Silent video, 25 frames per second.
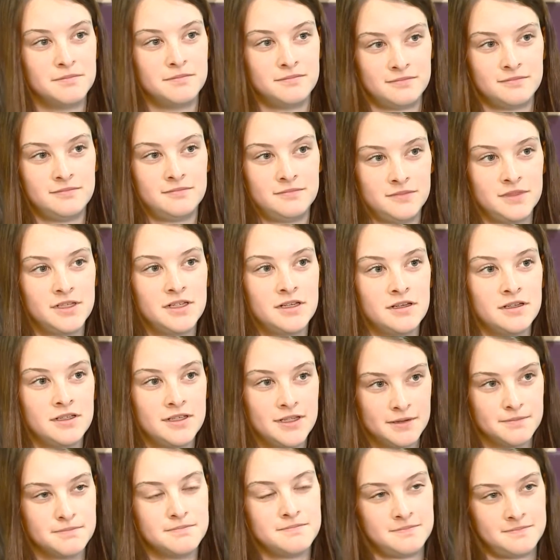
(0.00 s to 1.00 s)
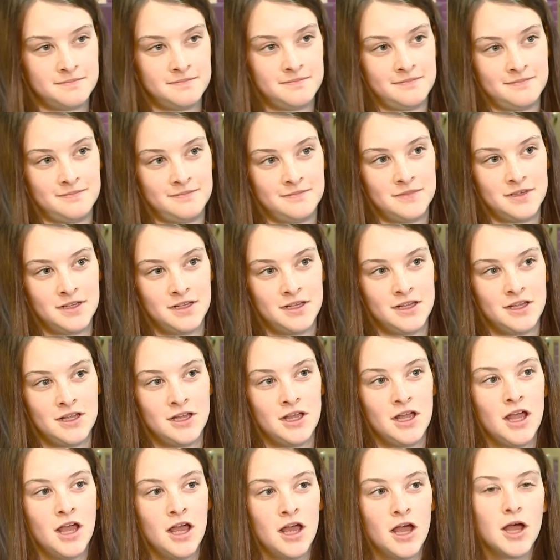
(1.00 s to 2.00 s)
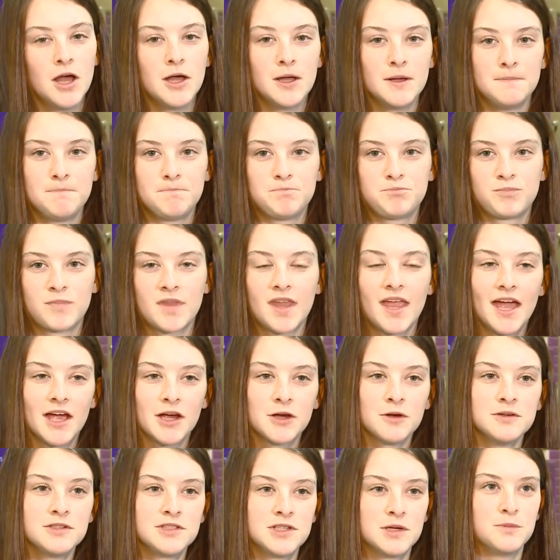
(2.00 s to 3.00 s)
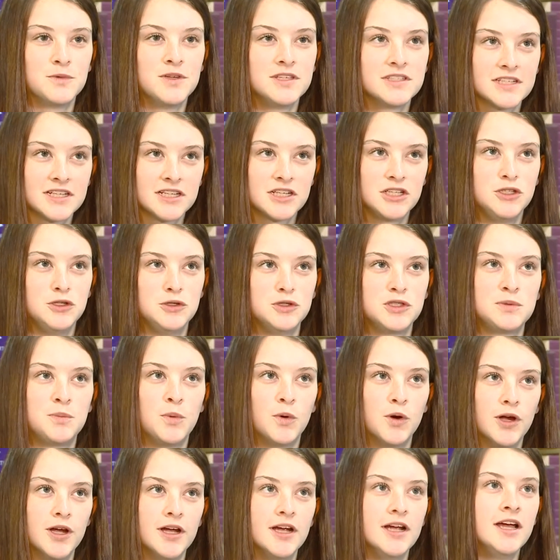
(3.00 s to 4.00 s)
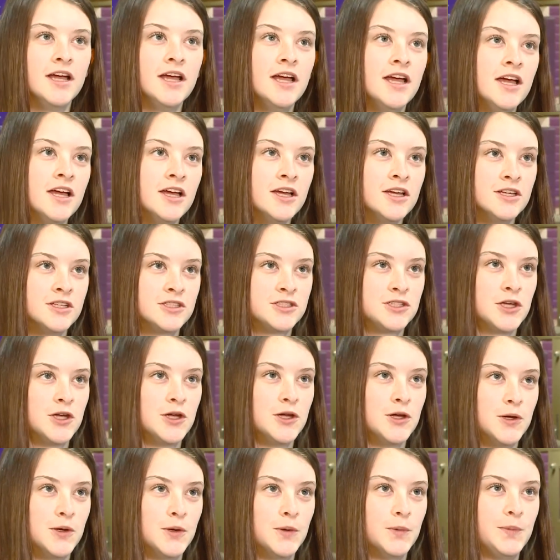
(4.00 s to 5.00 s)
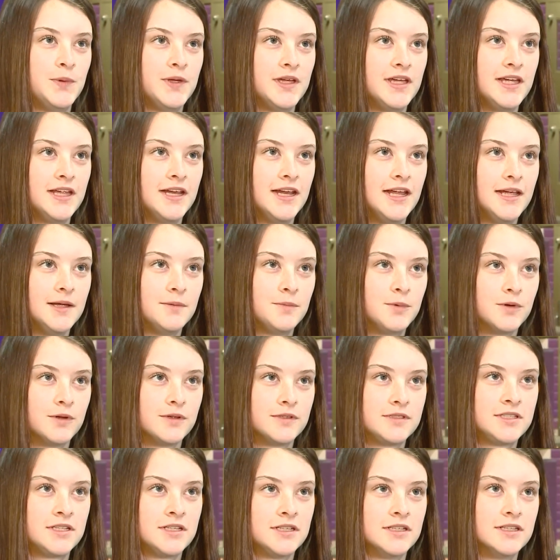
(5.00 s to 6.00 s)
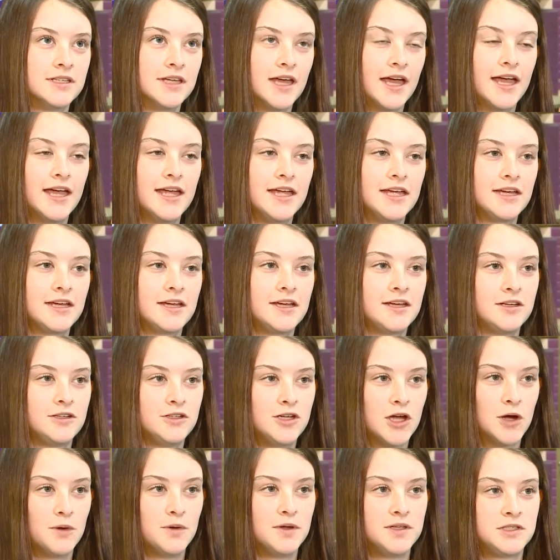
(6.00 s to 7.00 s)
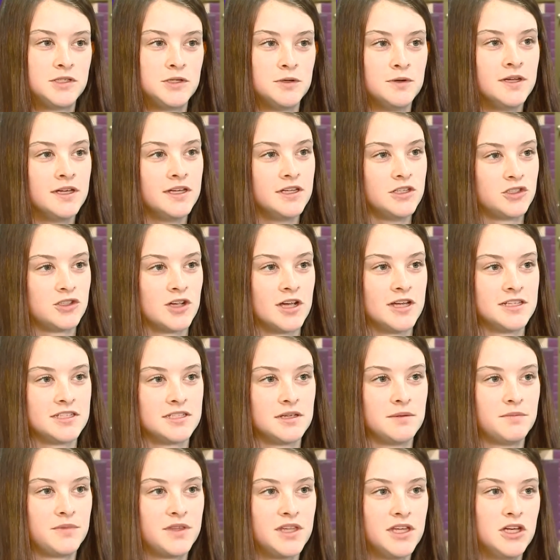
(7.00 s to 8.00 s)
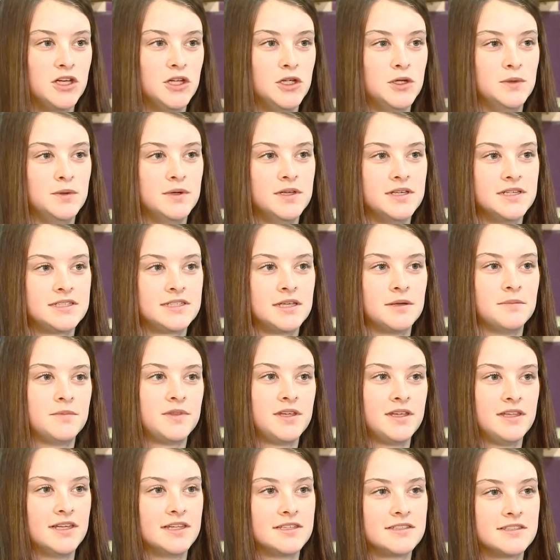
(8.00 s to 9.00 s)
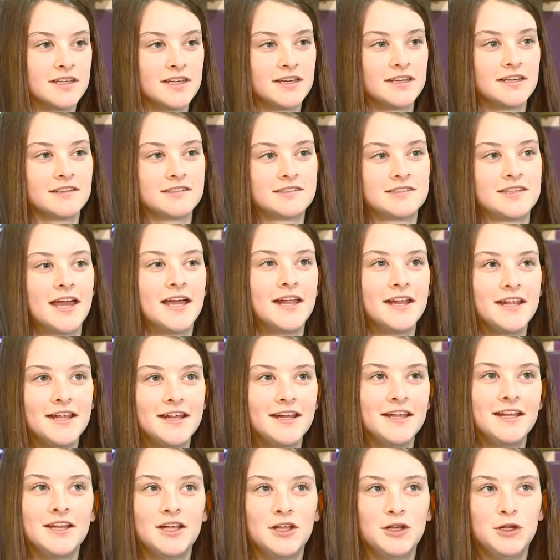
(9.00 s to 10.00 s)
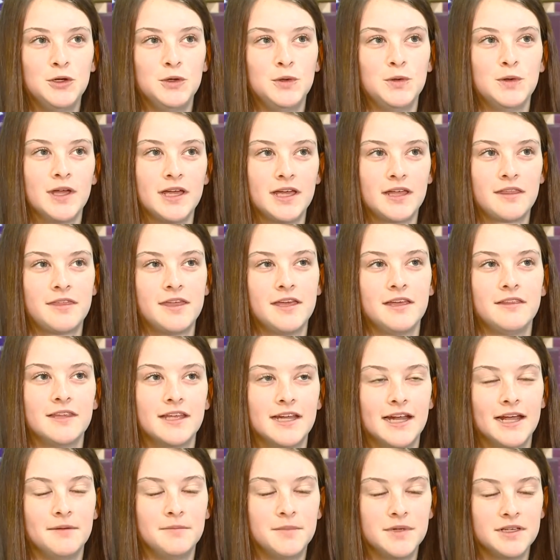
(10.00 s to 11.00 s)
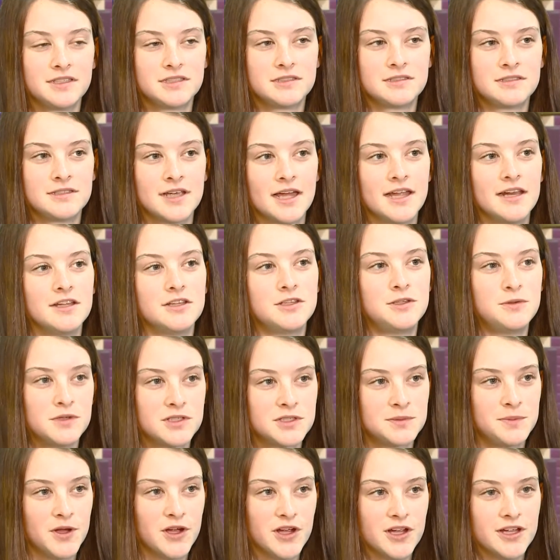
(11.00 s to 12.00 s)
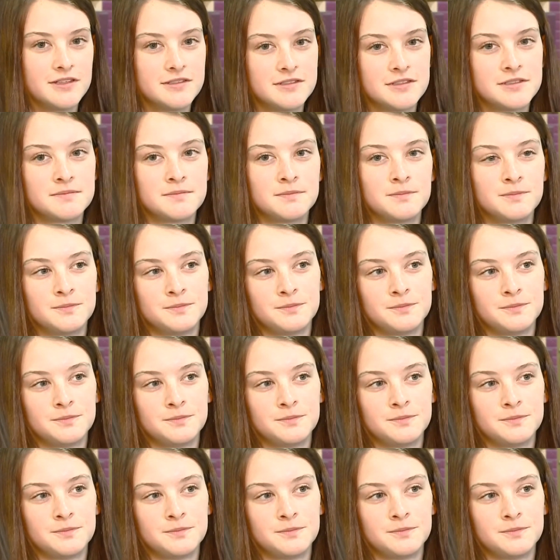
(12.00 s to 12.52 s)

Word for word: the sport is big? Yep. And talk about that a little bit. Um, Acro and tumbling's like a new sport. So being able to like go into it and try something new is something that's like exciting and a new like thing that I'm excited to experience.